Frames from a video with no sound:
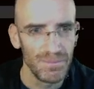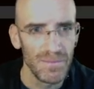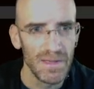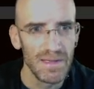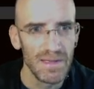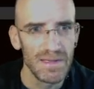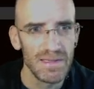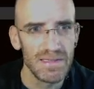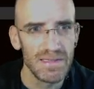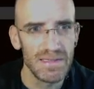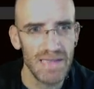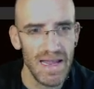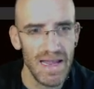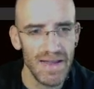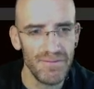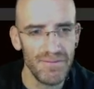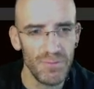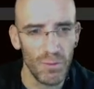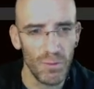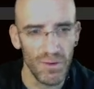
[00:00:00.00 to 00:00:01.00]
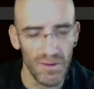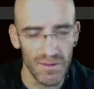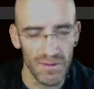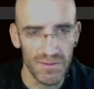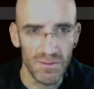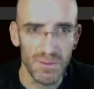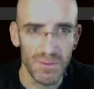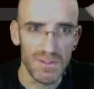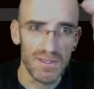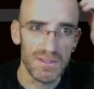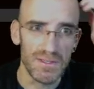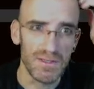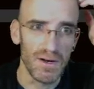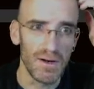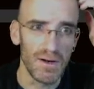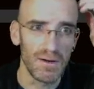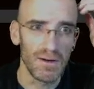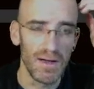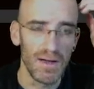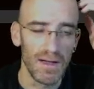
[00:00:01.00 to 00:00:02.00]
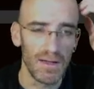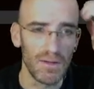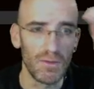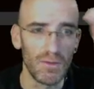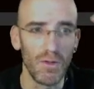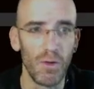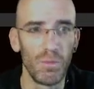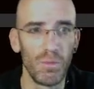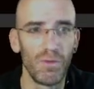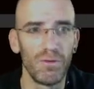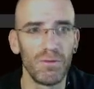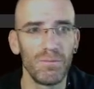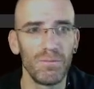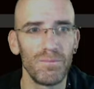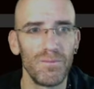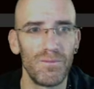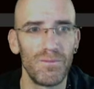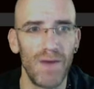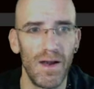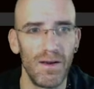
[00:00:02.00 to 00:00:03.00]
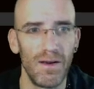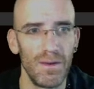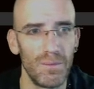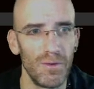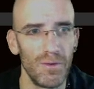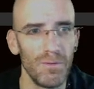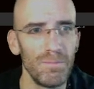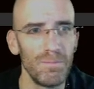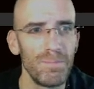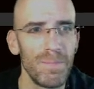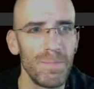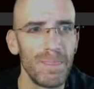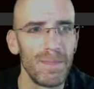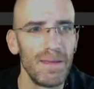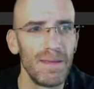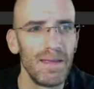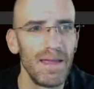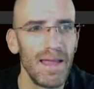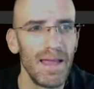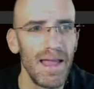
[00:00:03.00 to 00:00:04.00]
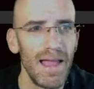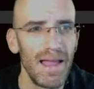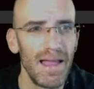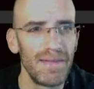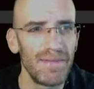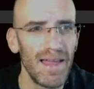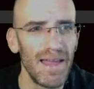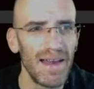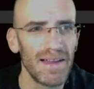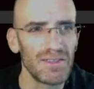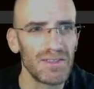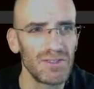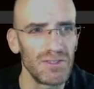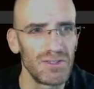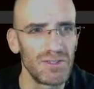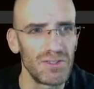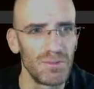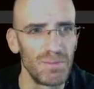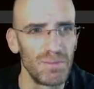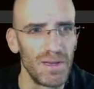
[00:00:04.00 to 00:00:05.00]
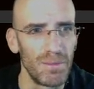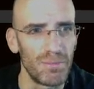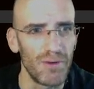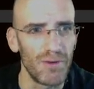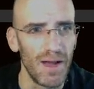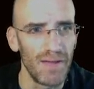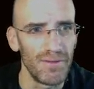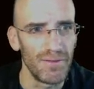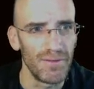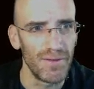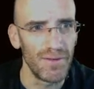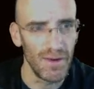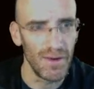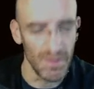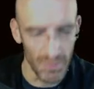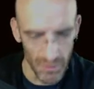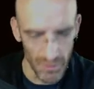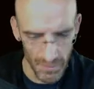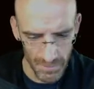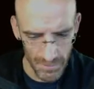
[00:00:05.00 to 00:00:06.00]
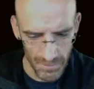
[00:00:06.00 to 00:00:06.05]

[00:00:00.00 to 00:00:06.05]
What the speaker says: saved words, which is our global variable. And that actually should be a private variable.